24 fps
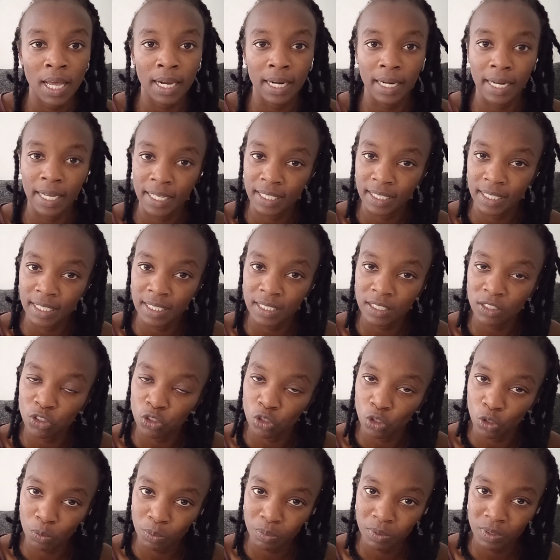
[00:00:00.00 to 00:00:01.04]
like these
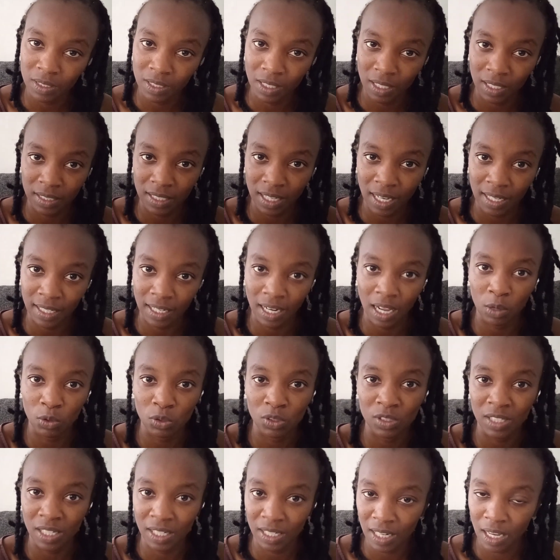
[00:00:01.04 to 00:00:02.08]
shops that are
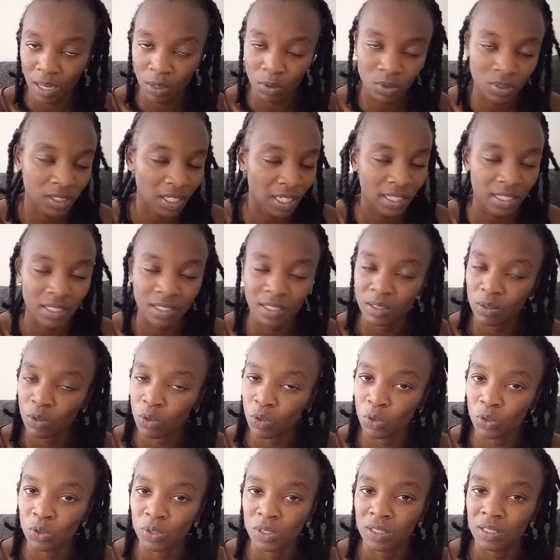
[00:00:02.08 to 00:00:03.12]
outside outside
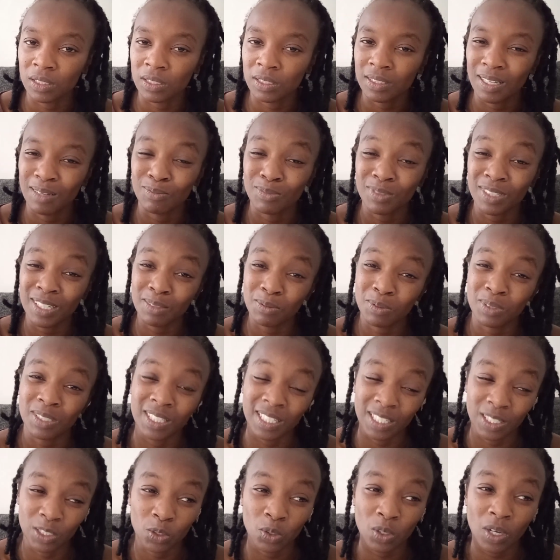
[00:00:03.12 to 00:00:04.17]
because sometimes
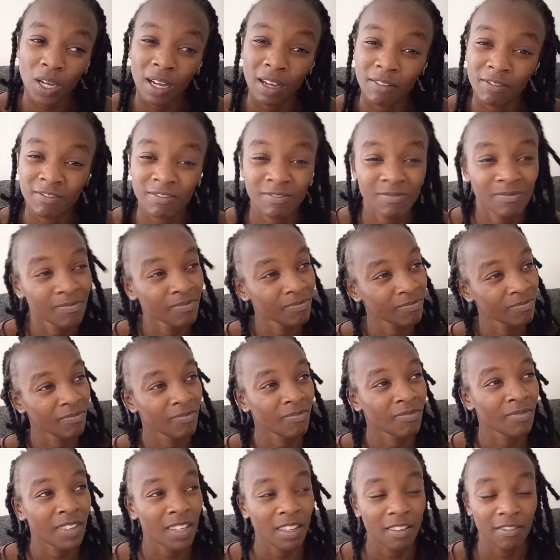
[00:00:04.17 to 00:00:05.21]
they don't have
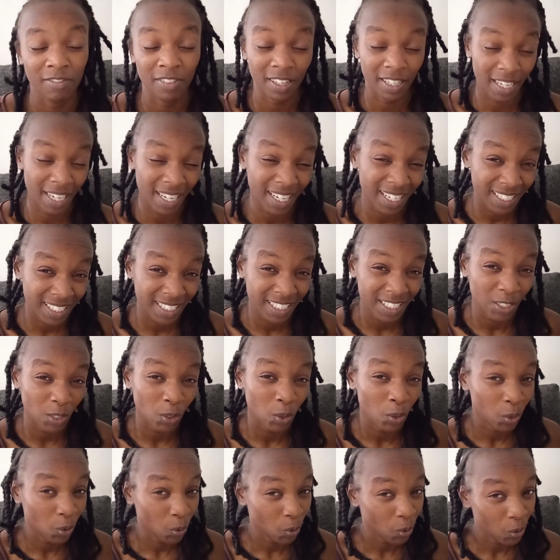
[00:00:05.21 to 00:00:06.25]
variety
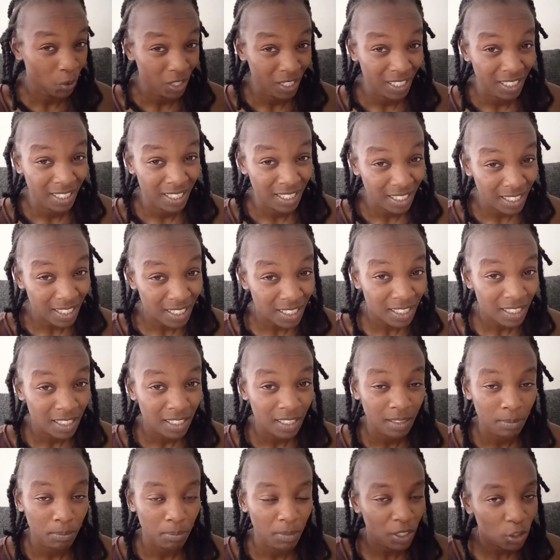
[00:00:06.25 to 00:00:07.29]
or quality
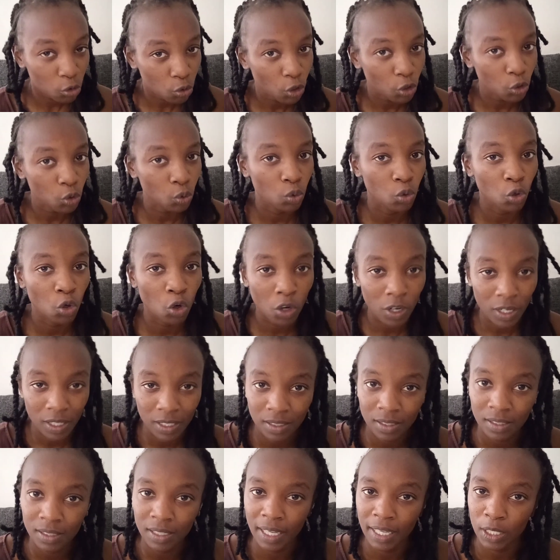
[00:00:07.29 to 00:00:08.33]
make sure you go
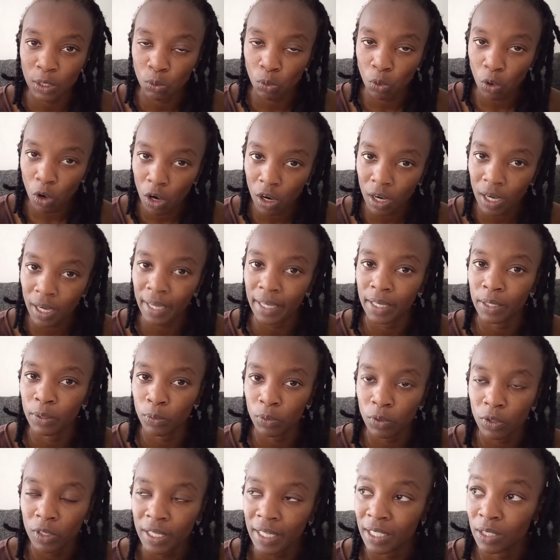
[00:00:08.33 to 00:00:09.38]
inside walk and
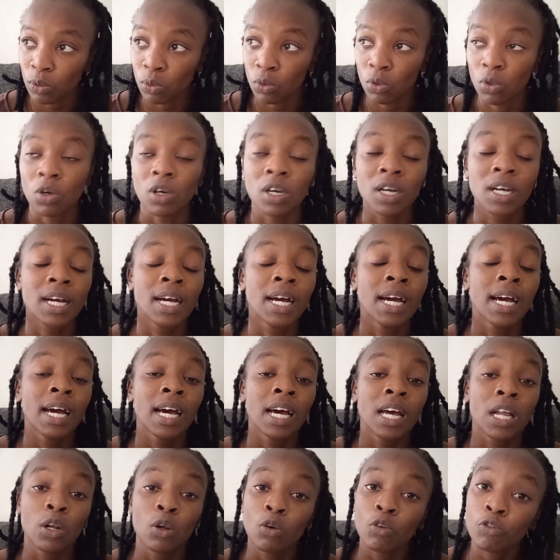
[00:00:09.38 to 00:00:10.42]
walk and walk
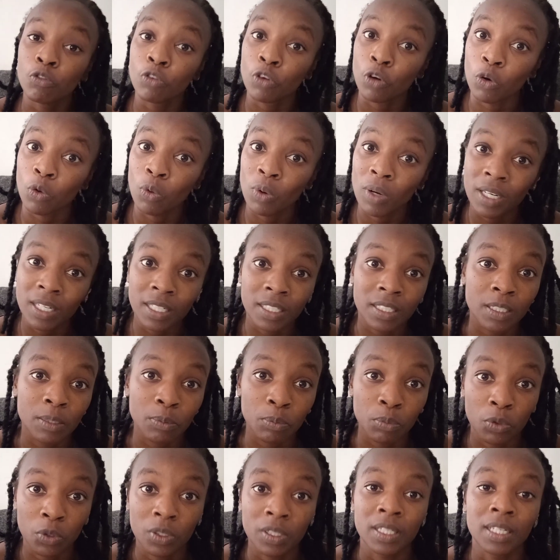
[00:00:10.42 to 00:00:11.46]
look for quality
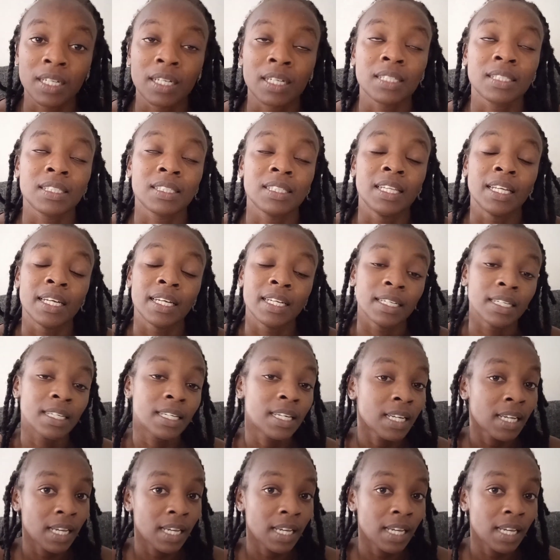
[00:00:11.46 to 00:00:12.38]
products then